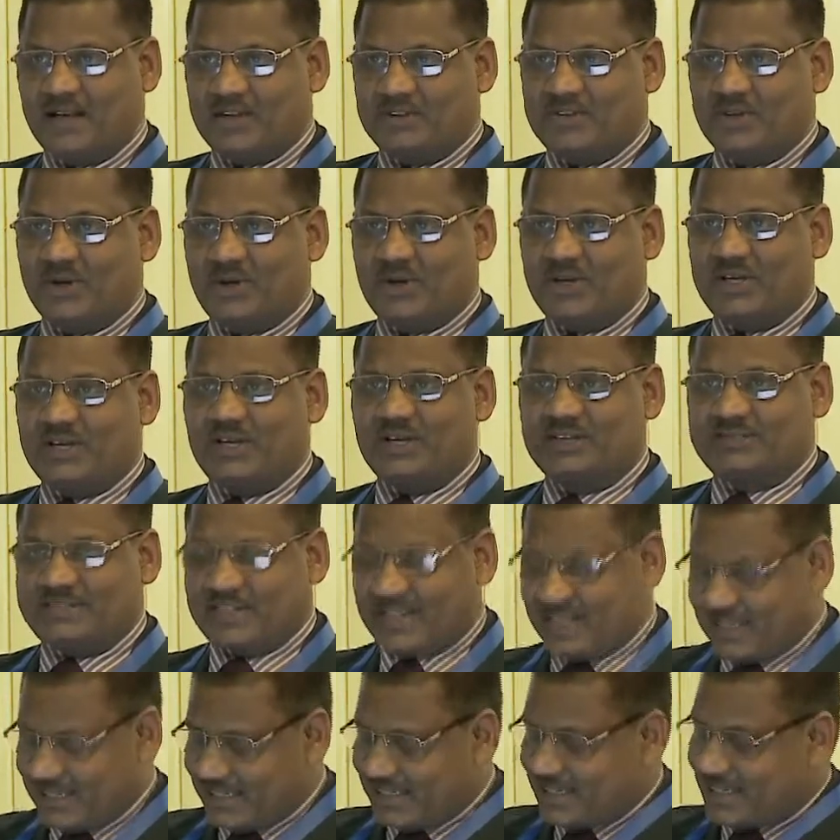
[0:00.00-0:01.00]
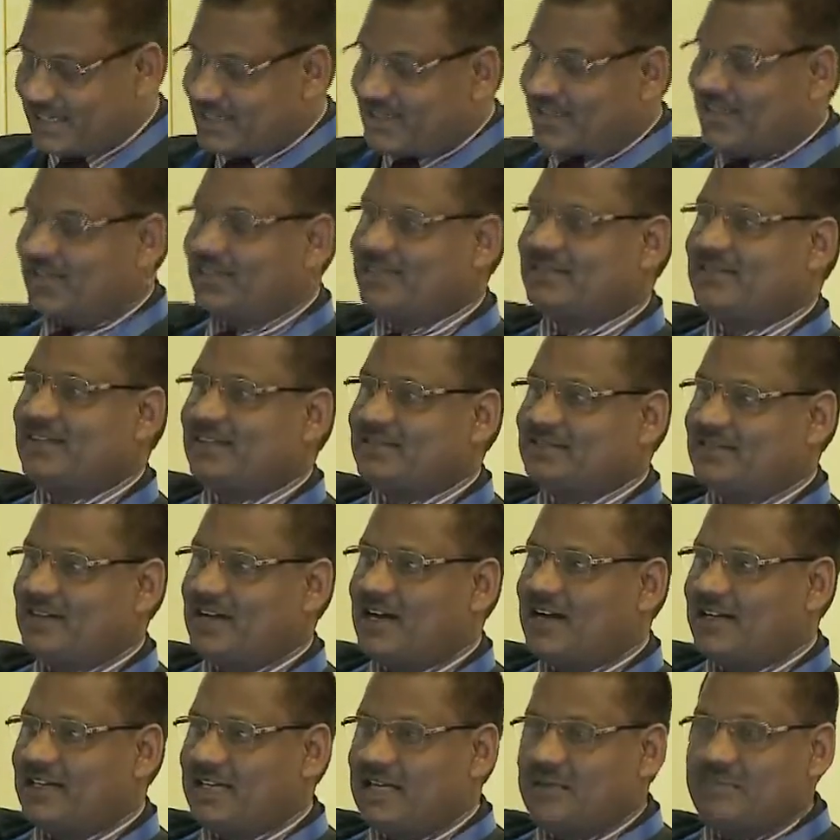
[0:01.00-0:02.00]
So your sundry data does
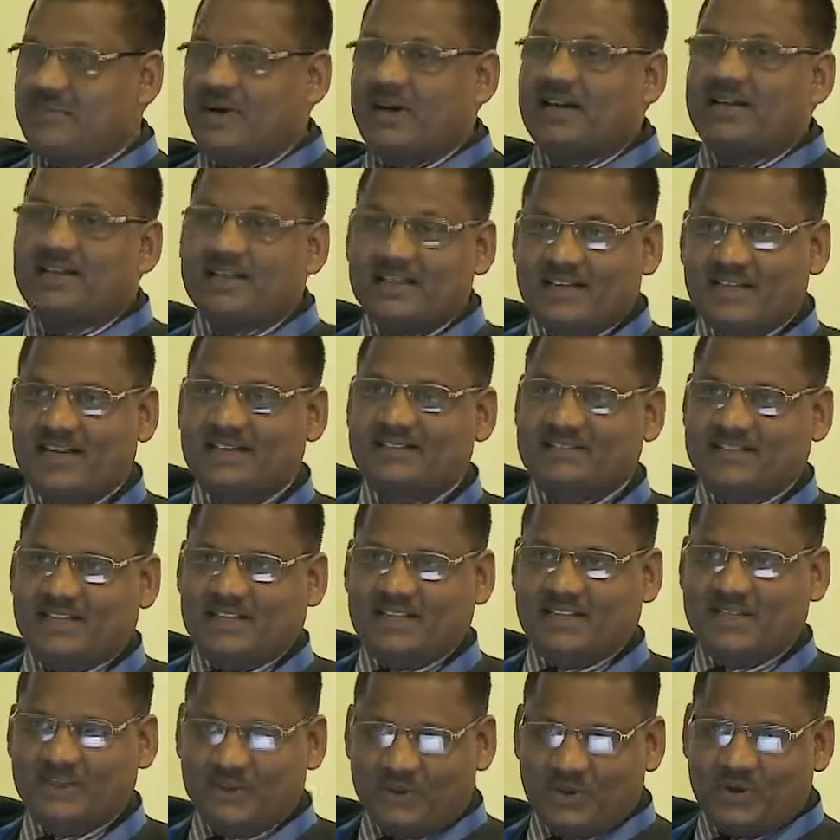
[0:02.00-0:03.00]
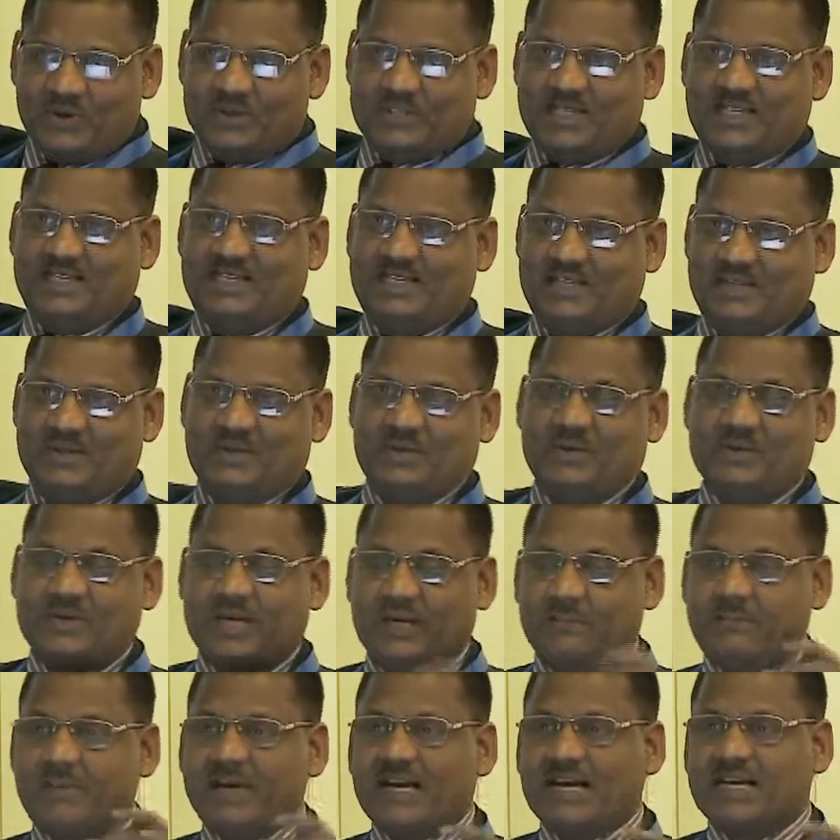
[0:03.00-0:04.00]
not keep on increasing. You know that, you
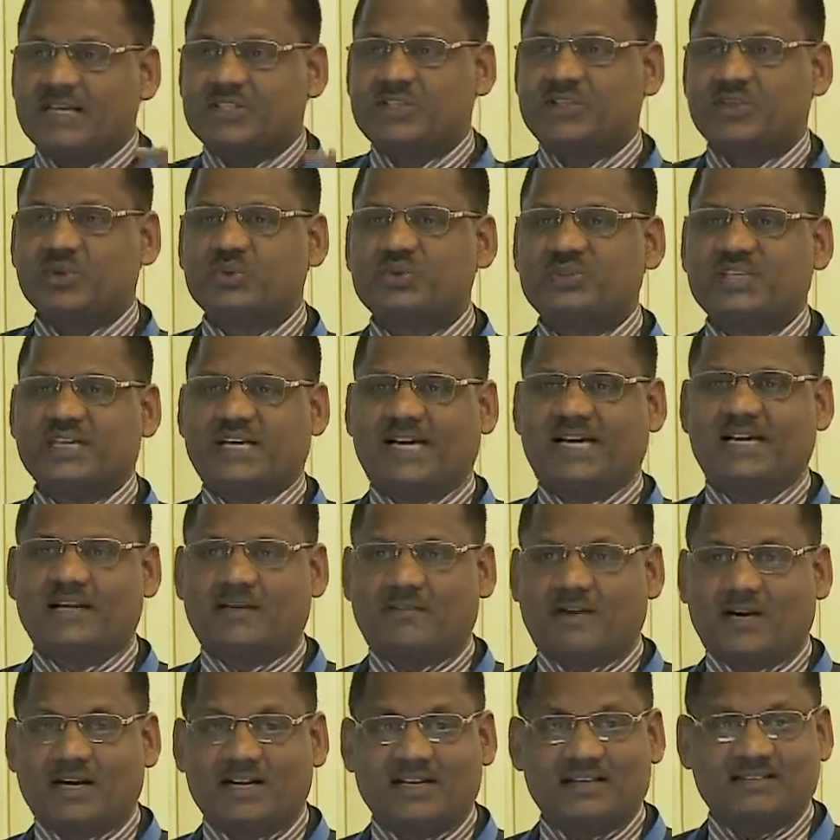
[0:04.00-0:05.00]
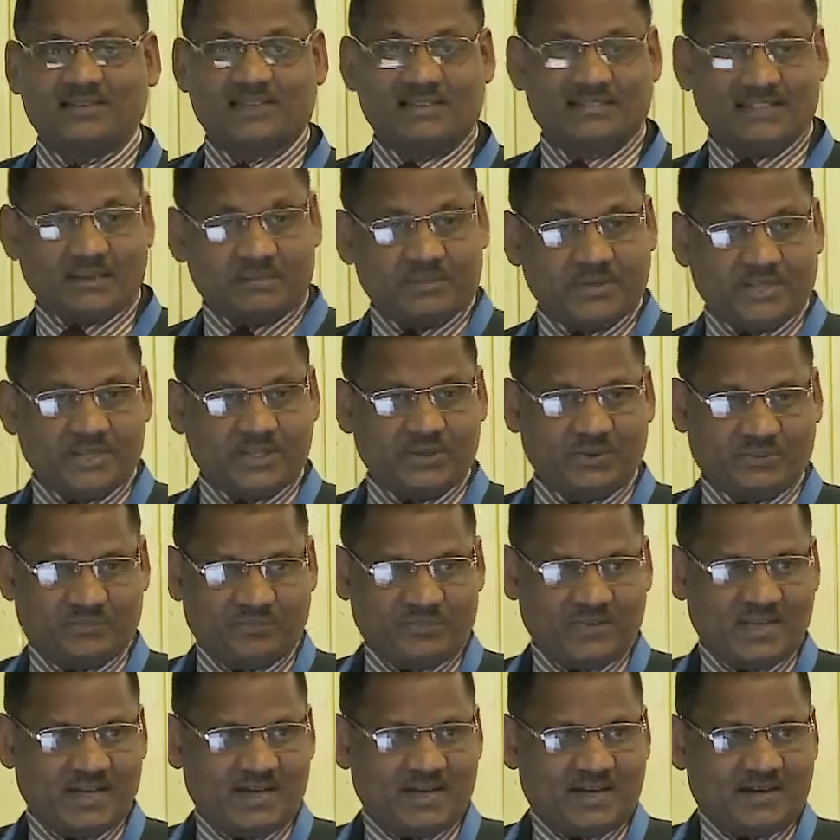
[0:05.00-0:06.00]
can pick and choose the kind of orders. It's up to
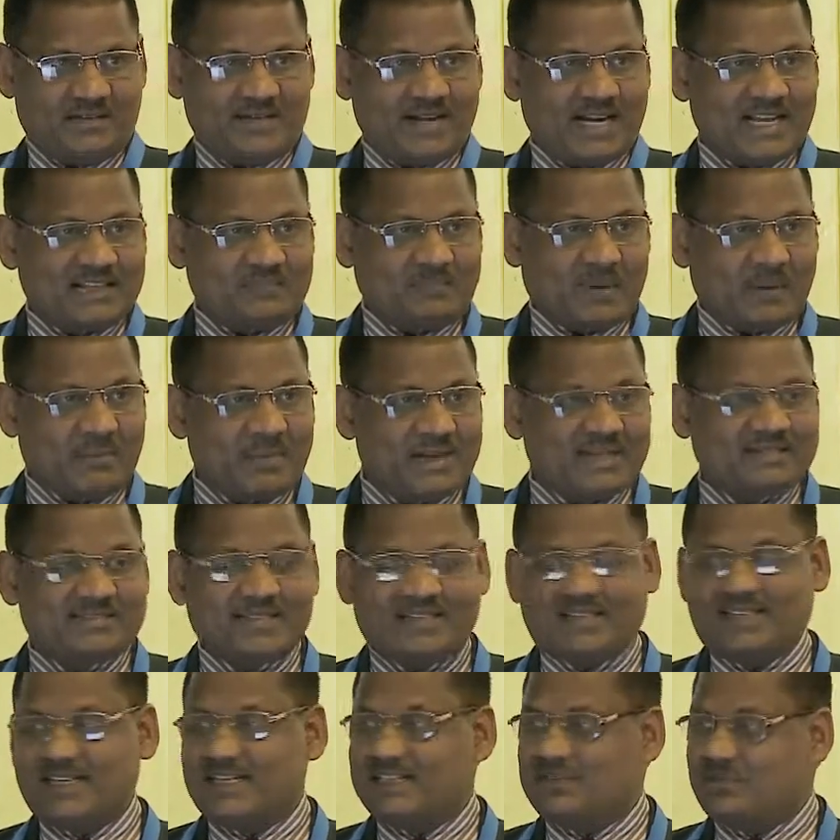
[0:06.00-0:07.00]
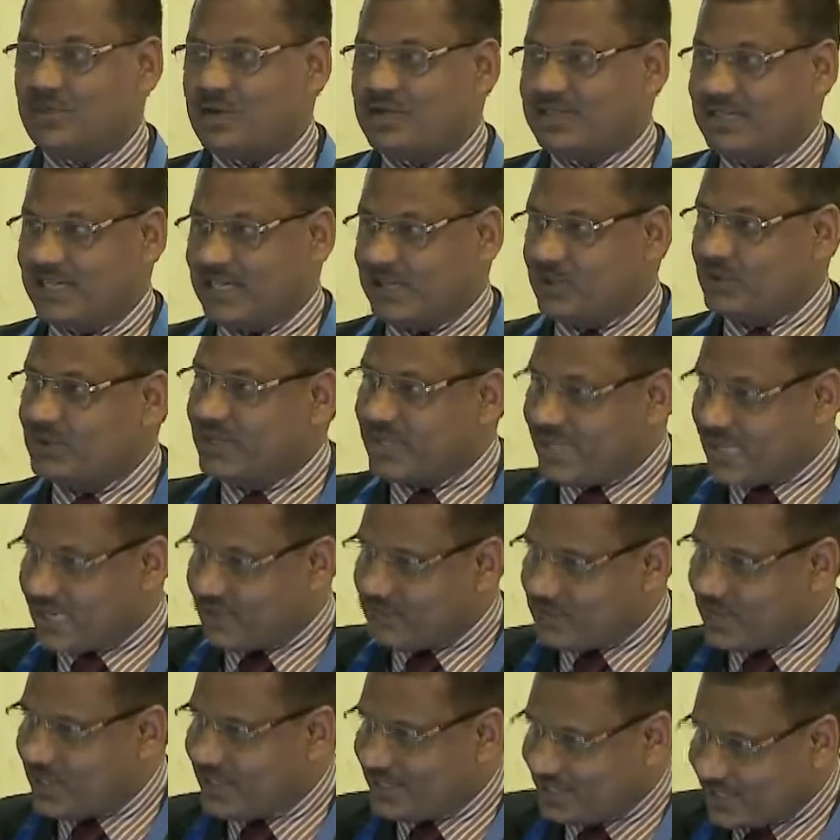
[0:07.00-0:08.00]
you. Whereas public sectors, what they do, they
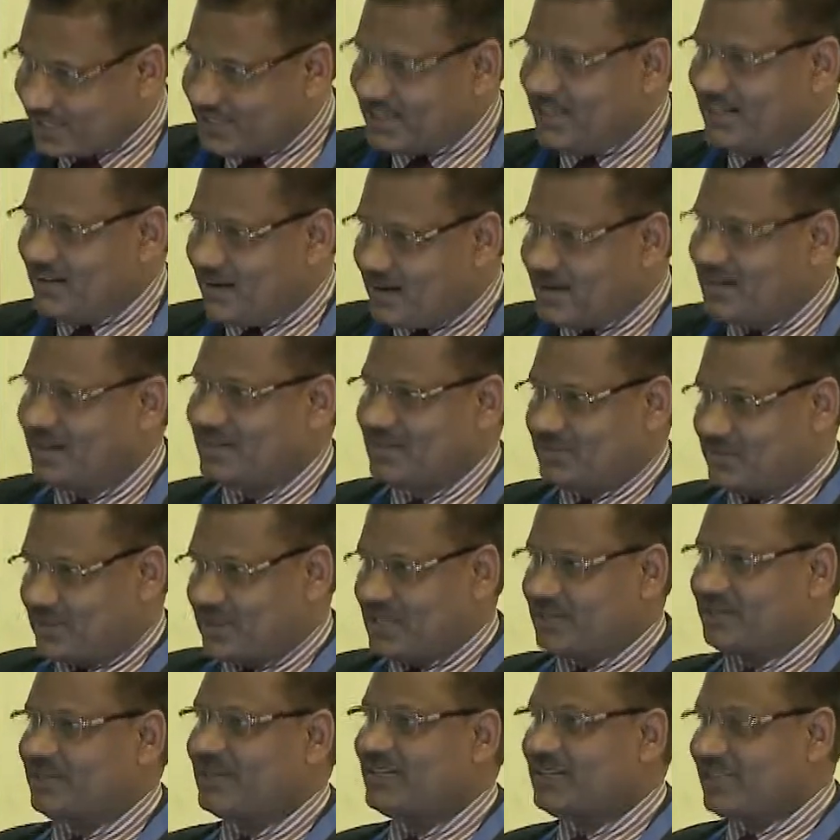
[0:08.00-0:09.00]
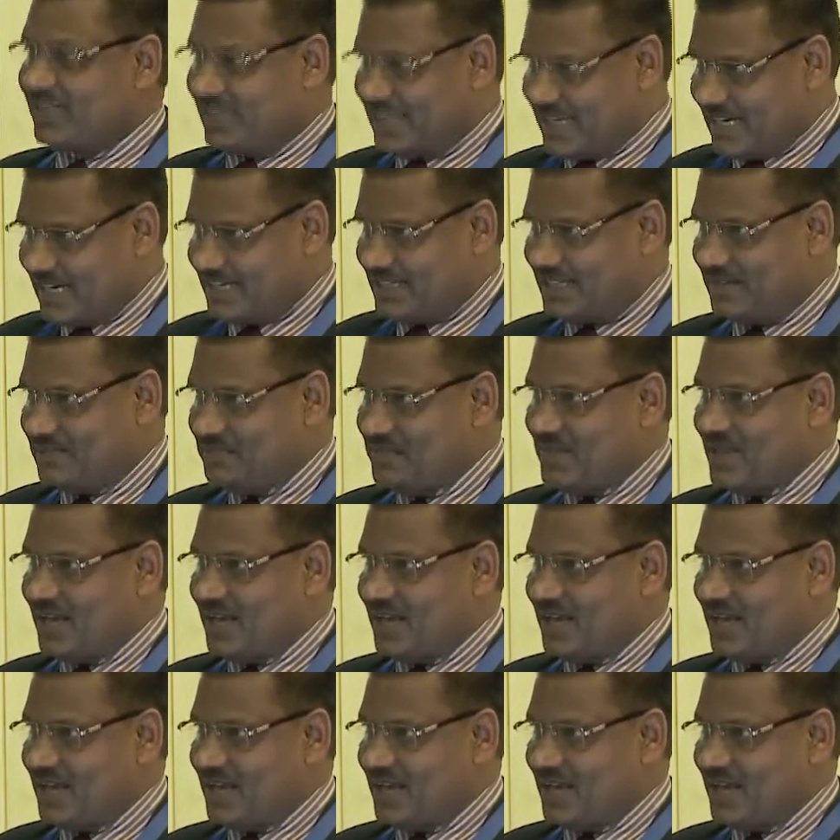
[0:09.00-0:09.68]
keep on taking orders, whatever they get.